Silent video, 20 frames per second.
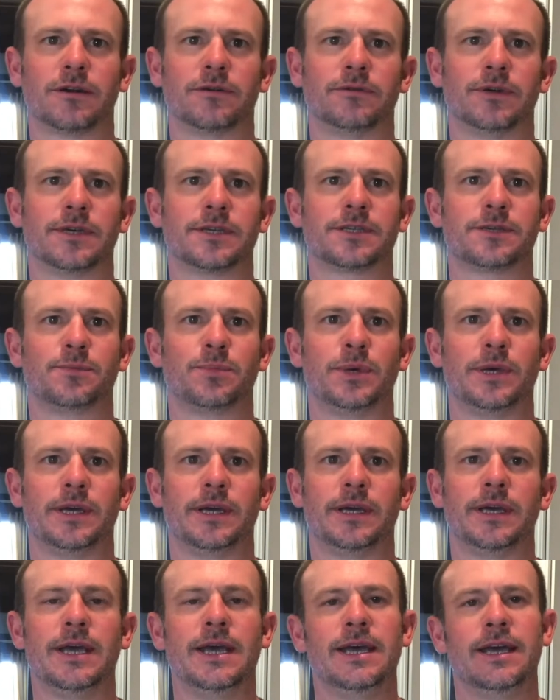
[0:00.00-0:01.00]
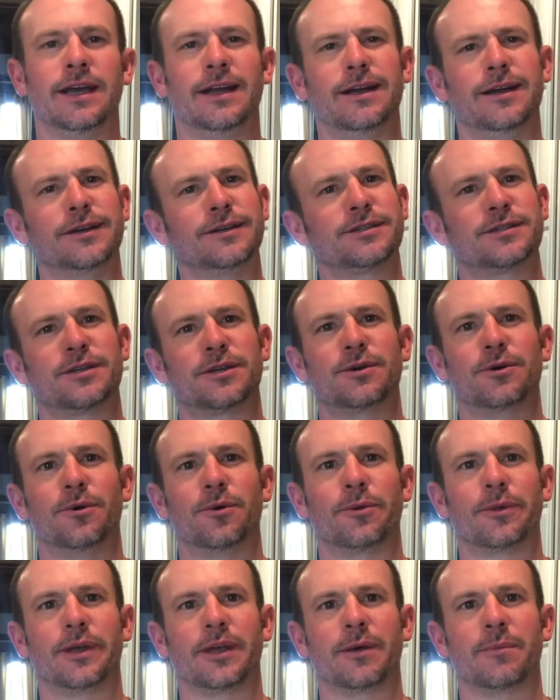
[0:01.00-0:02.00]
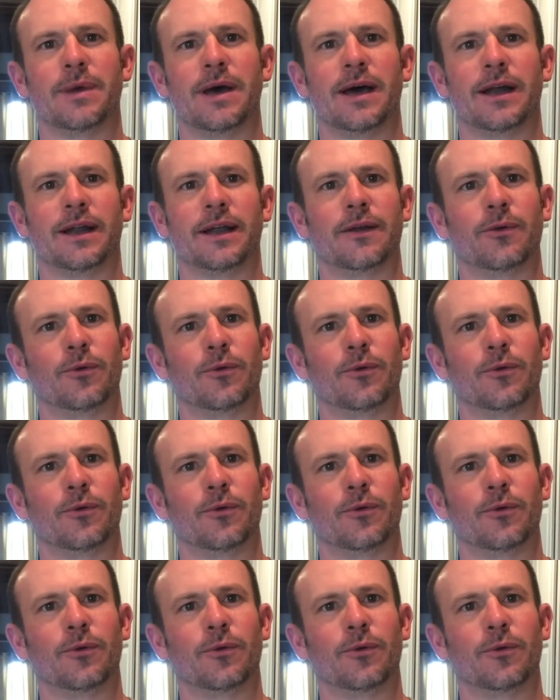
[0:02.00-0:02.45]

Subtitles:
recipe, and here's the cool thing about it.